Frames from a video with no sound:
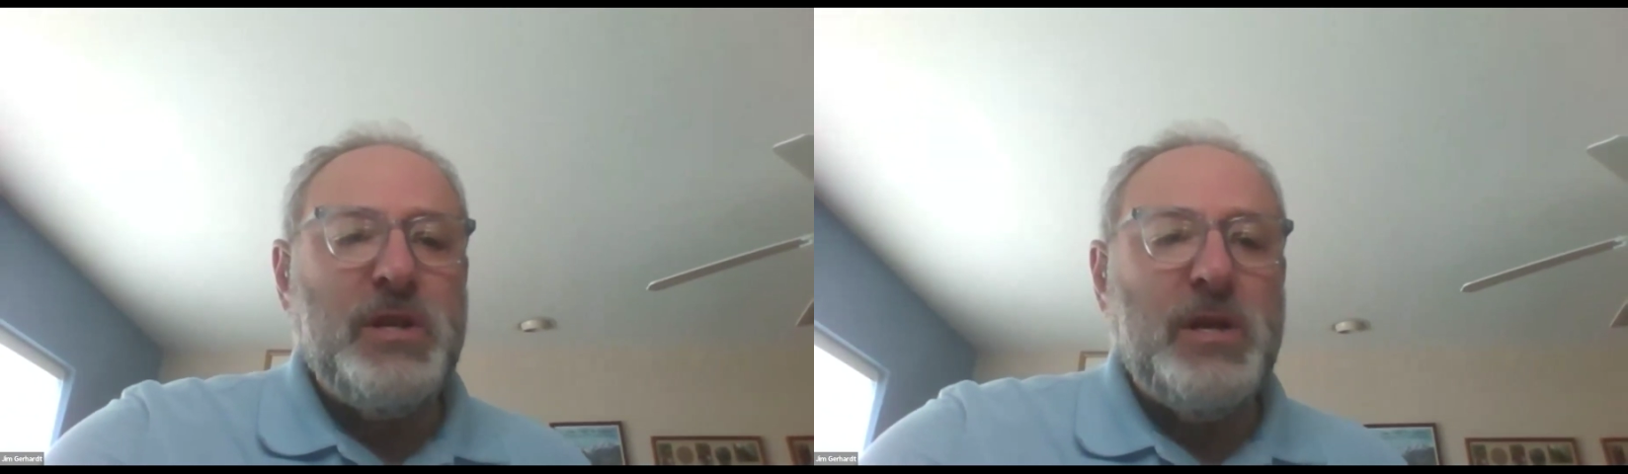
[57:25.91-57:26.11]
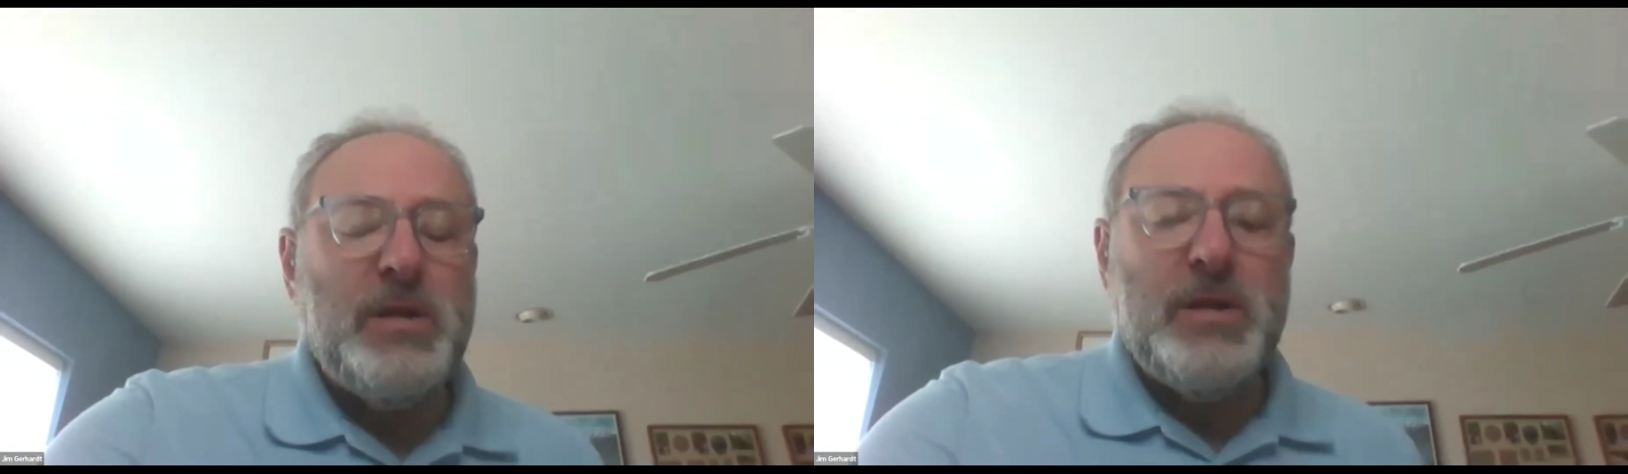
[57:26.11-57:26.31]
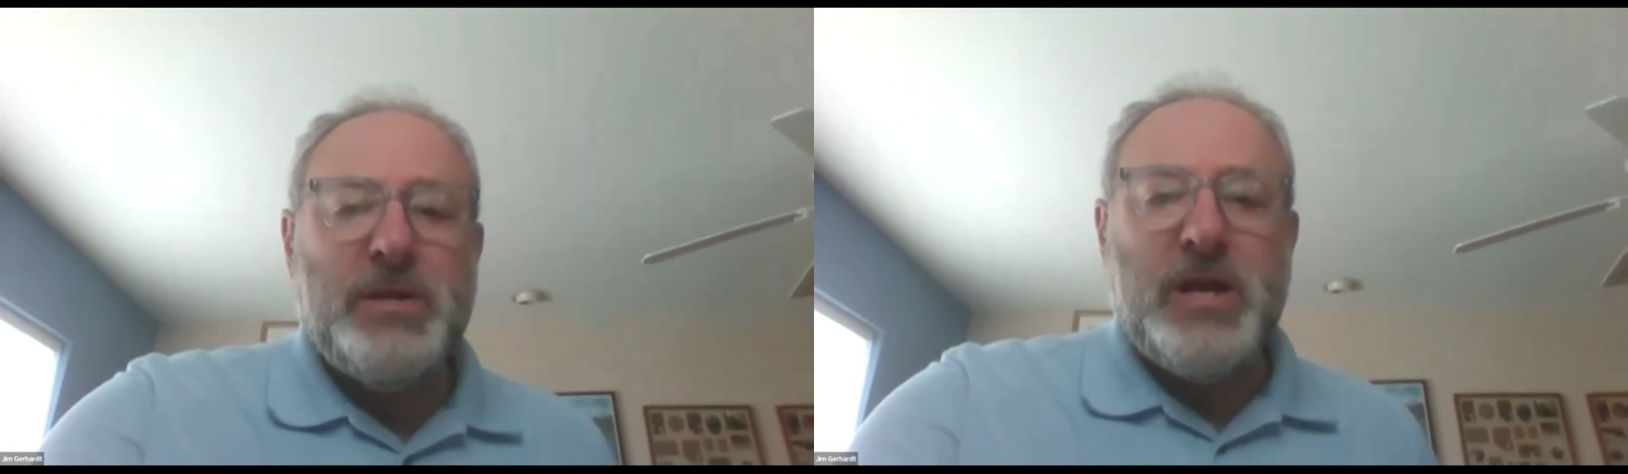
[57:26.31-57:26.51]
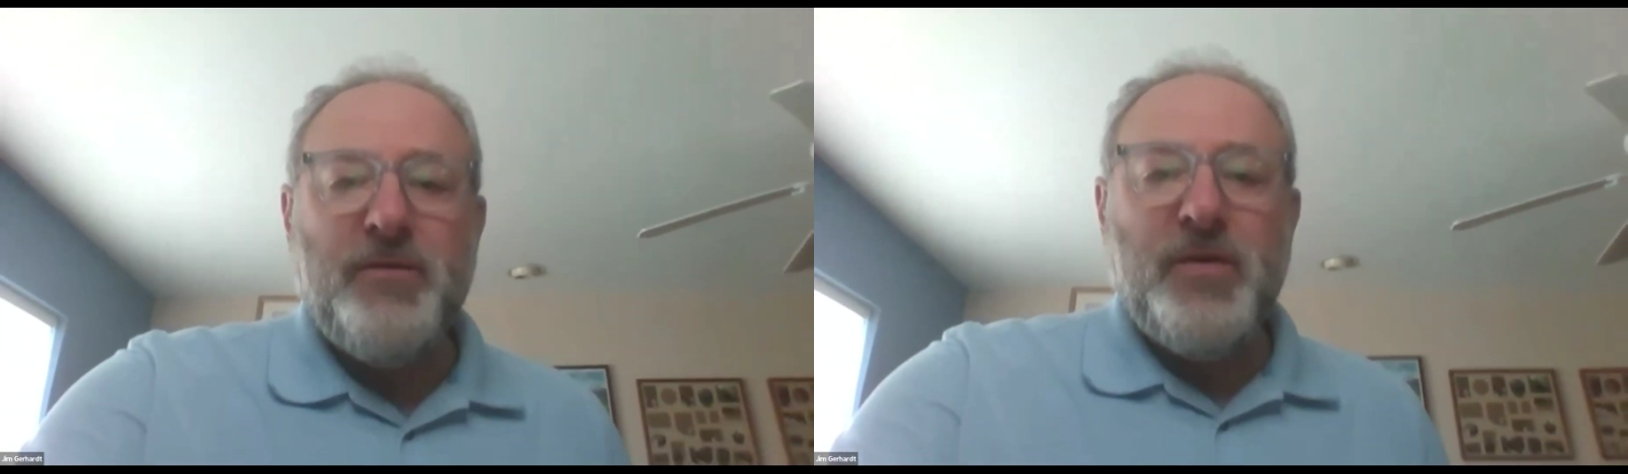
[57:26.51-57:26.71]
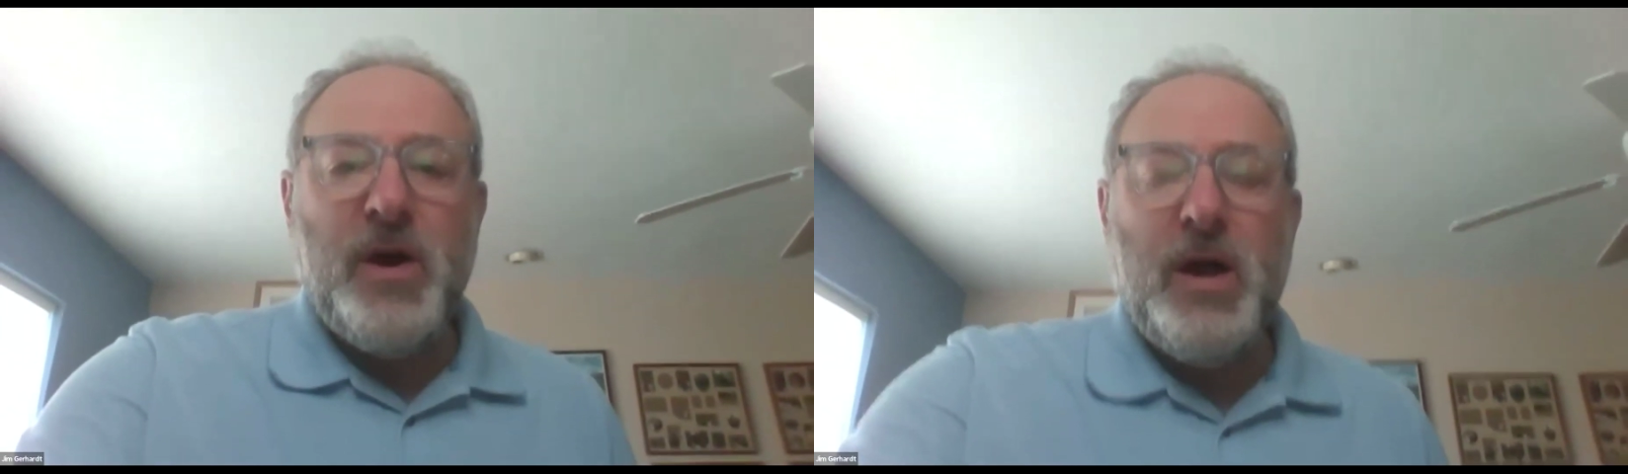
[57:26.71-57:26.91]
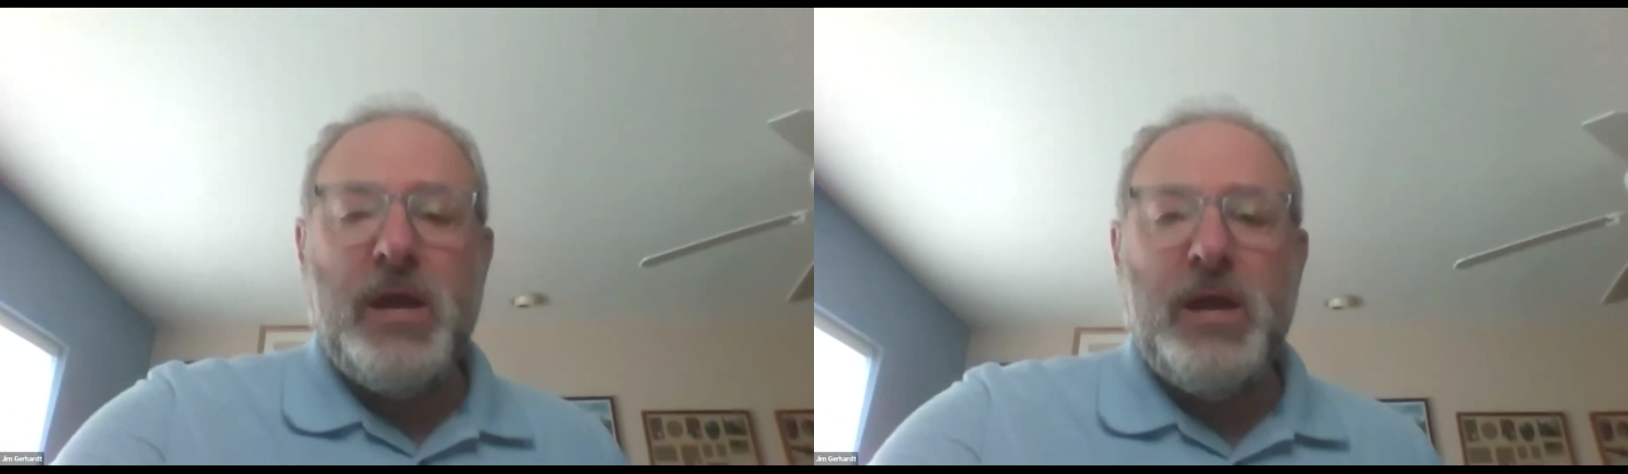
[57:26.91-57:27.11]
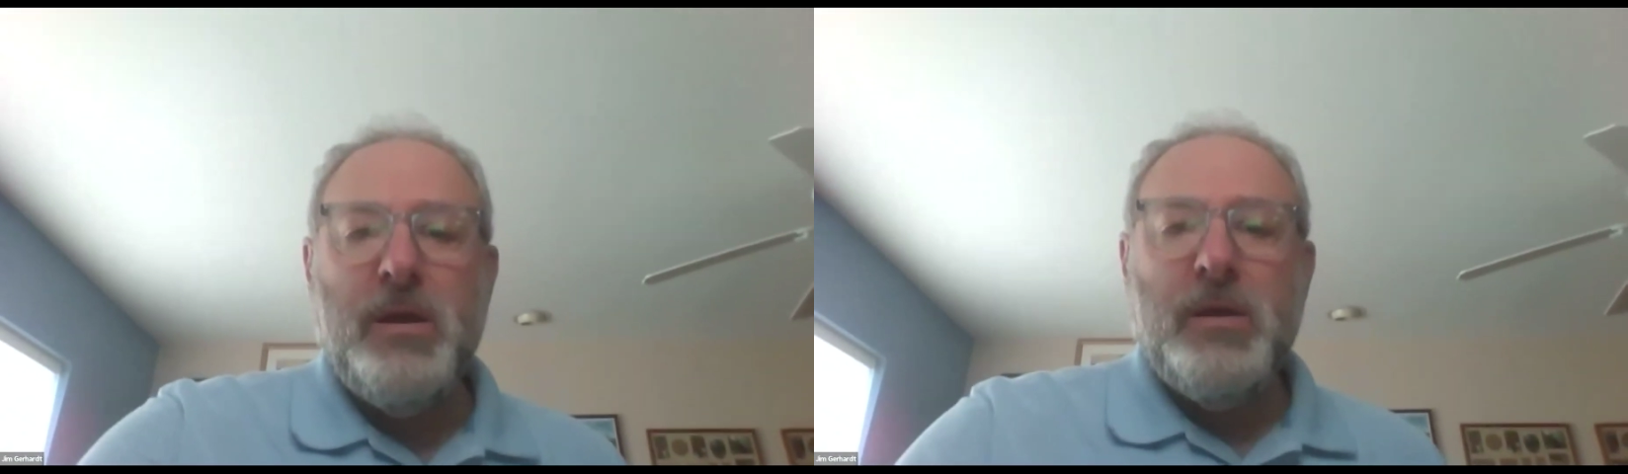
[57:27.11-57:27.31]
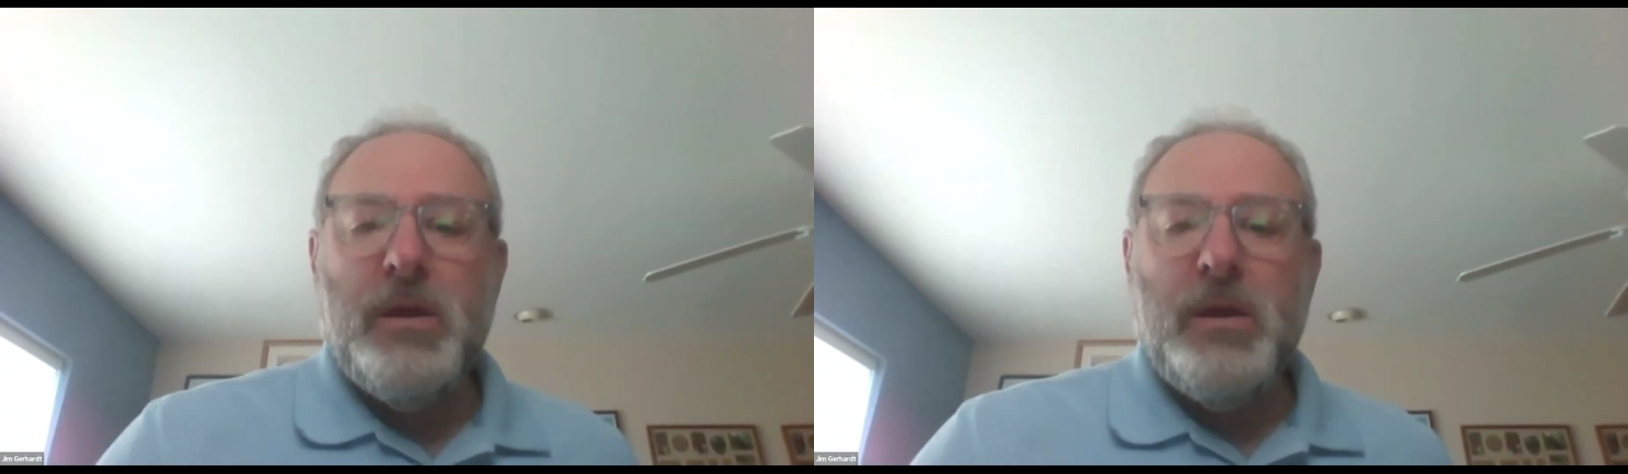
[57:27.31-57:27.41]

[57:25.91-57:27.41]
in identifying